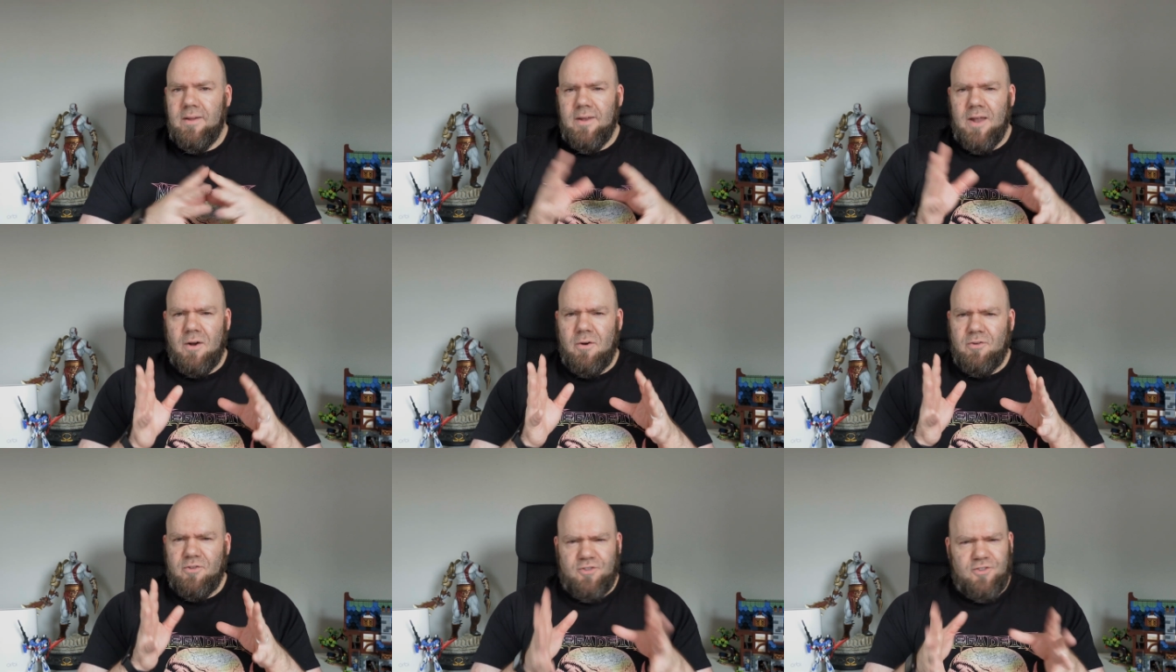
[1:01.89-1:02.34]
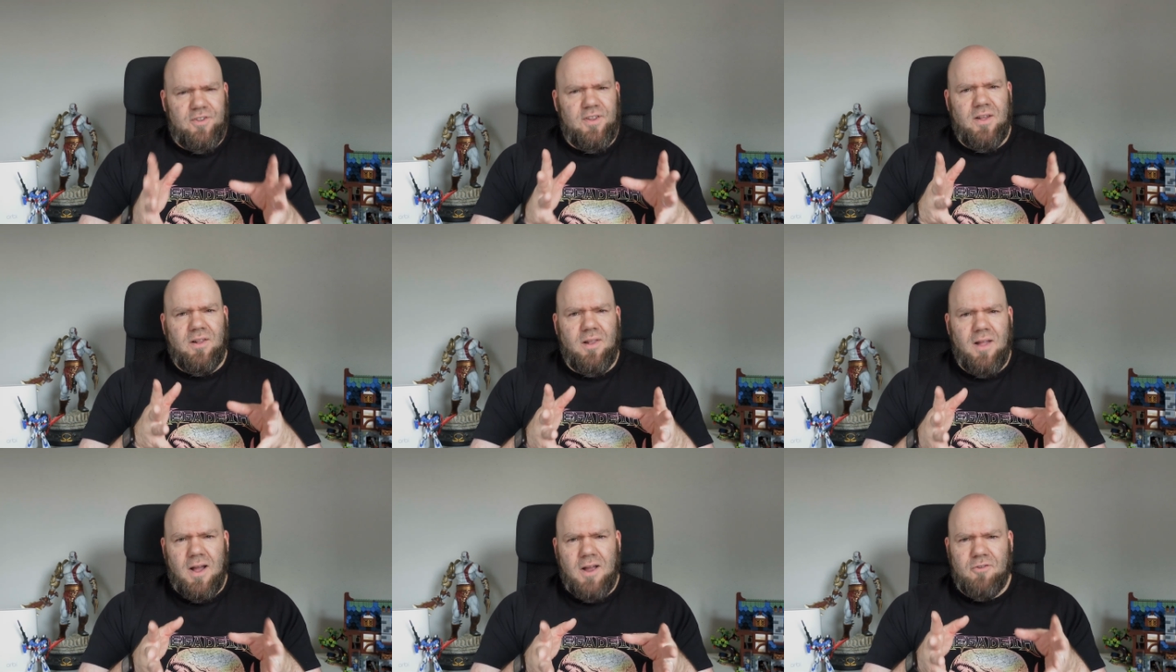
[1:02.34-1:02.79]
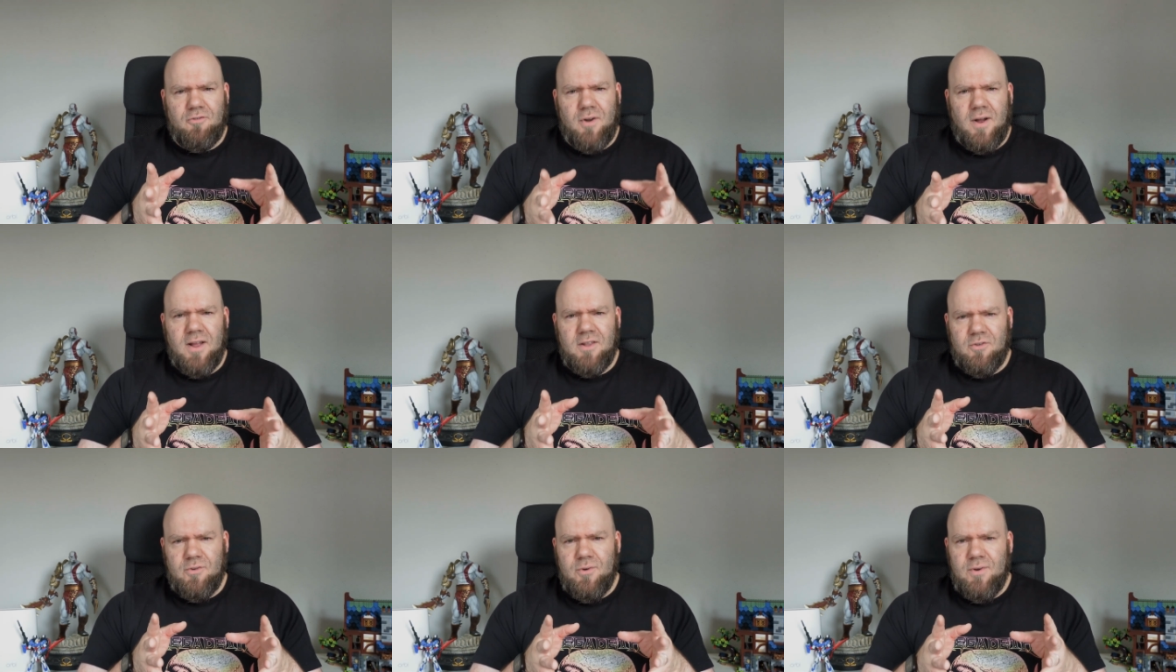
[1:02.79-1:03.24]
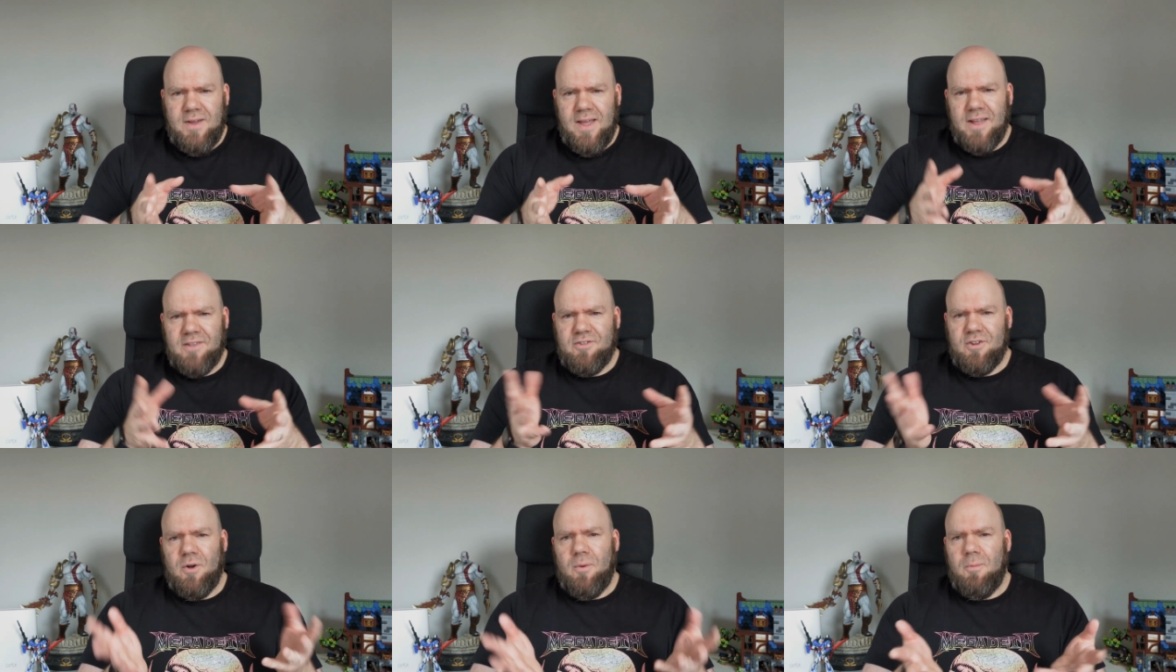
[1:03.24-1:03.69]
Now, still, I try to
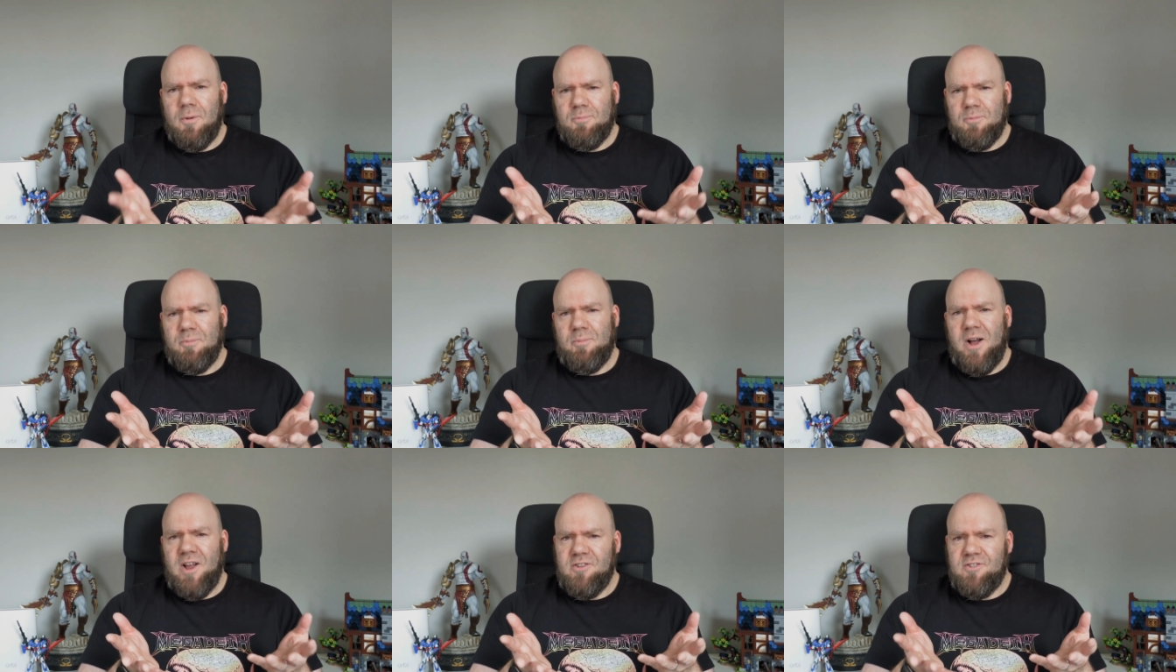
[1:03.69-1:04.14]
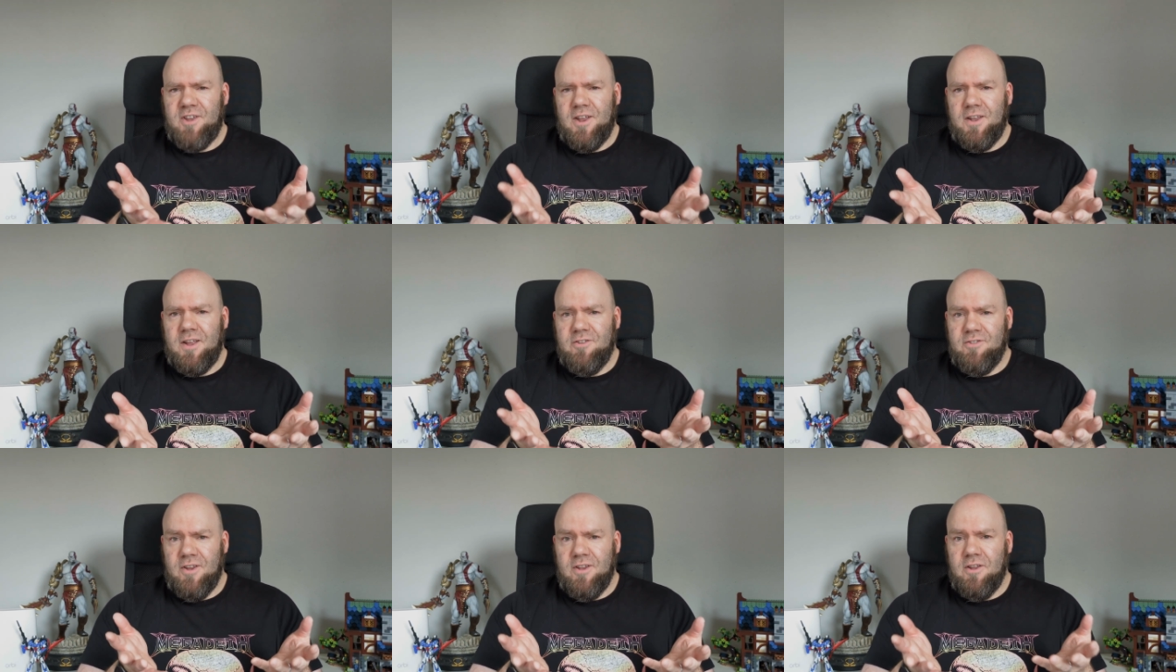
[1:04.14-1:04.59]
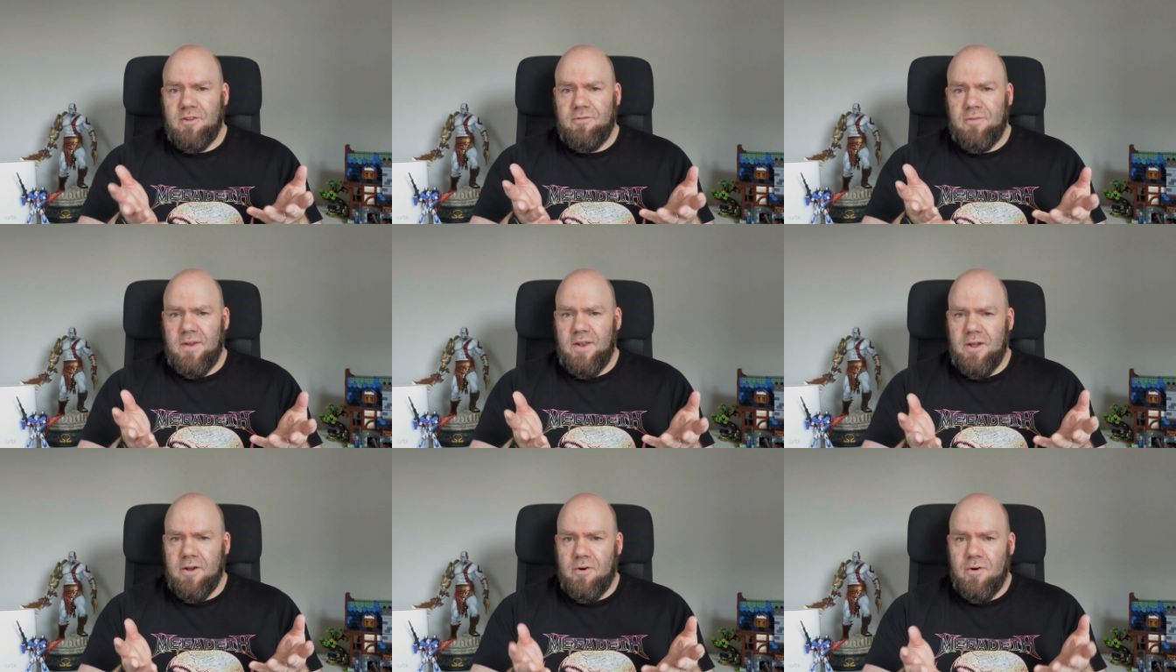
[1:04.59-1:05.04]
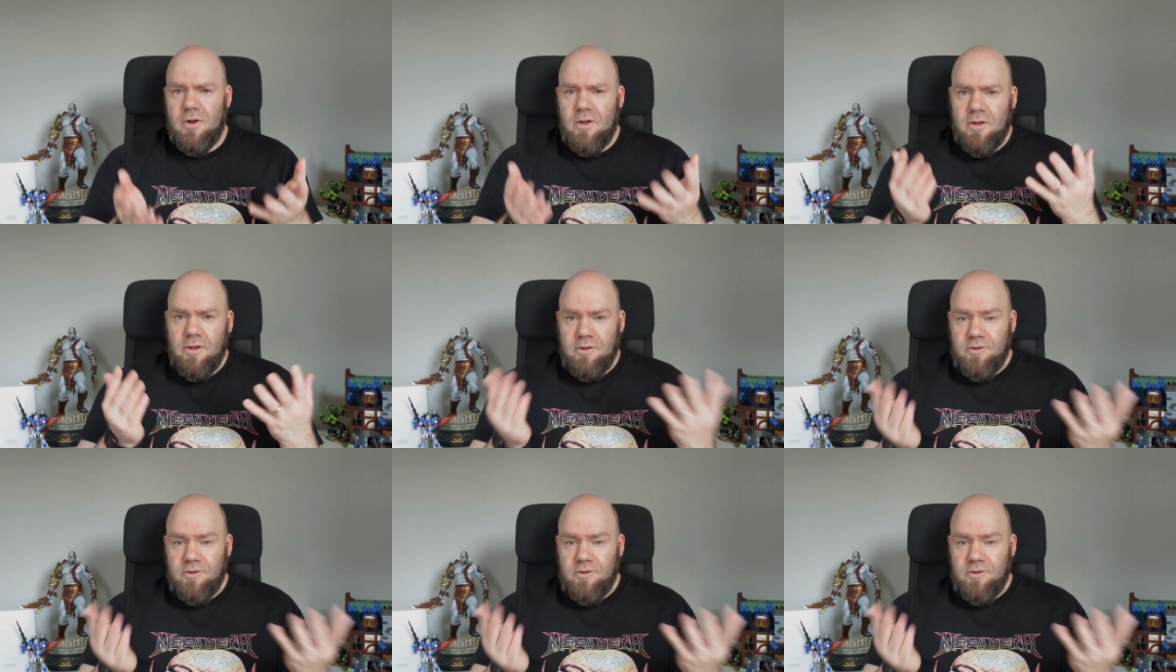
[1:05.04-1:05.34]
get some optimized settings in this video.